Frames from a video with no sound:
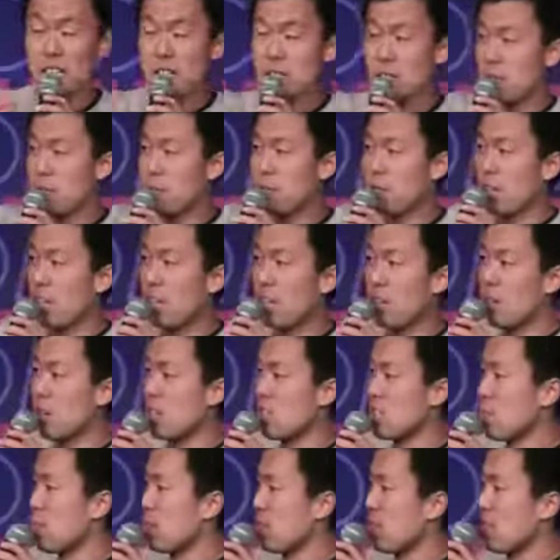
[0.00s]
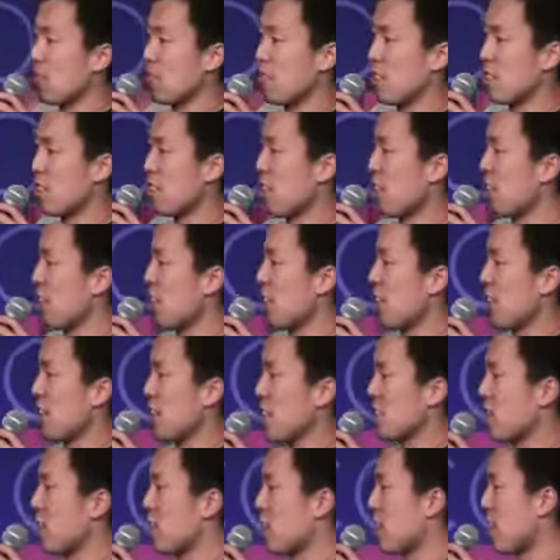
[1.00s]
you can fire us, but you're gonna have to CGI
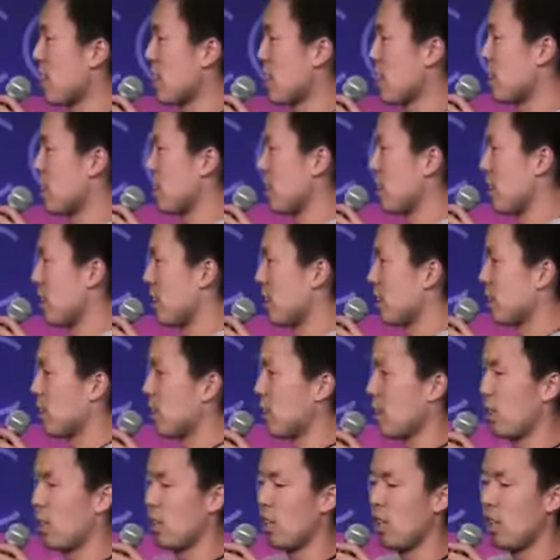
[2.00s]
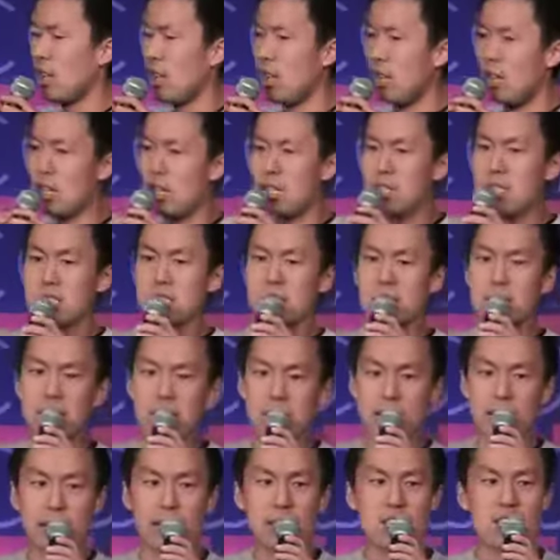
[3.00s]
this karate scene.
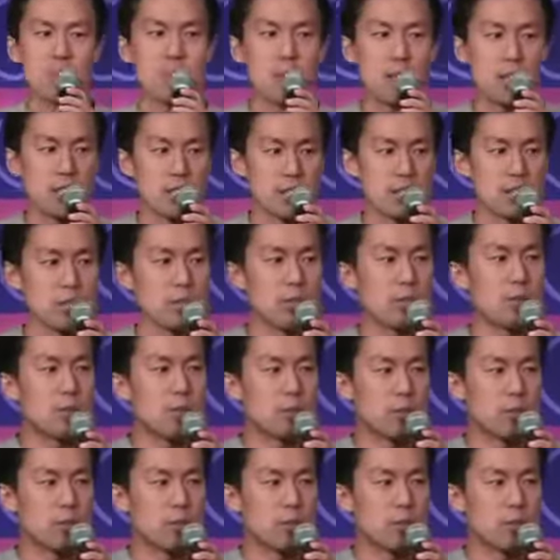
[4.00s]
Gonna get expensive.